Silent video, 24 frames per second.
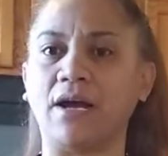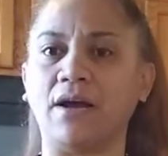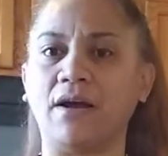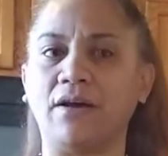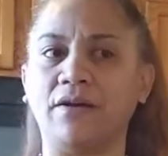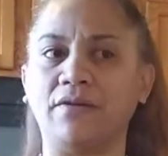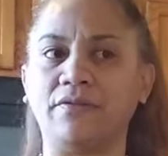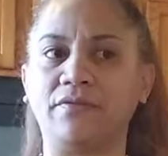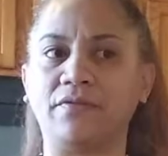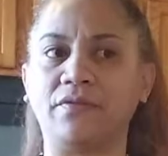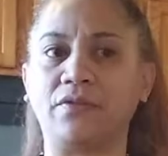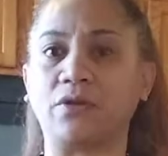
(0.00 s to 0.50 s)

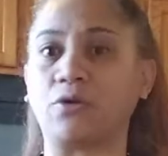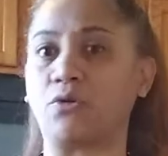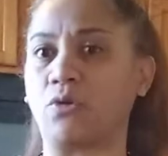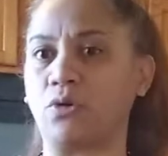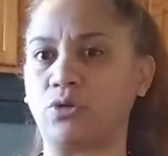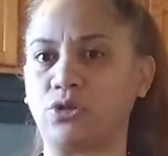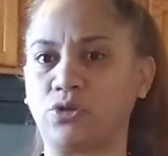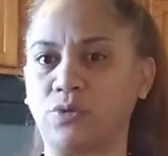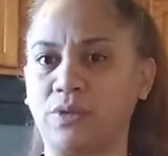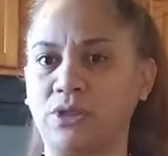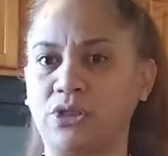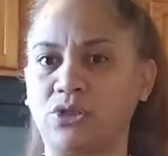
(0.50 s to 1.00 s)
of the
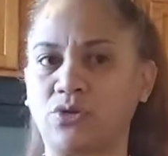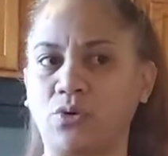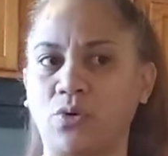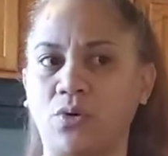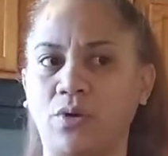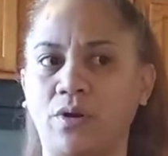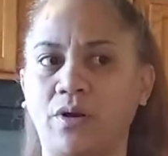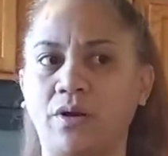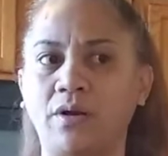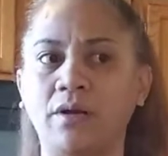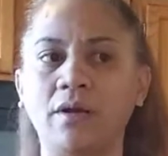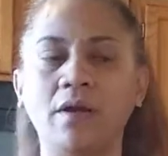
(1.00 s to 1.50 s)
grocery
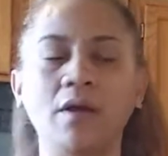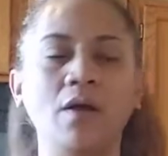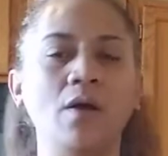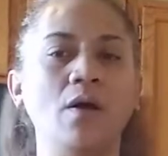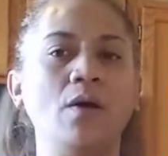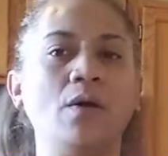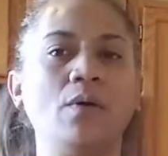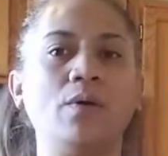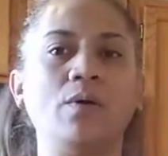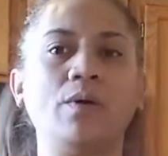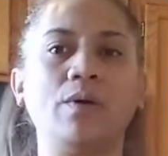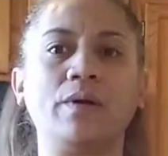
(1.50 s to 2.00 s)
store
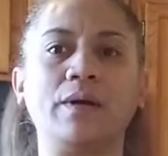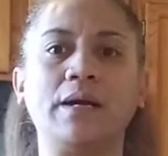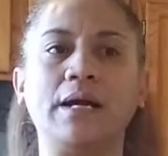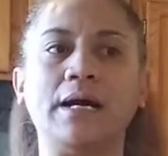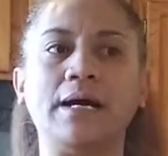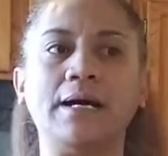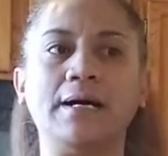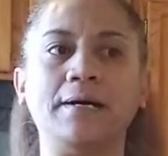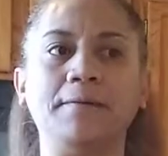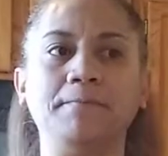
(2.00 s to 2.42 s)
or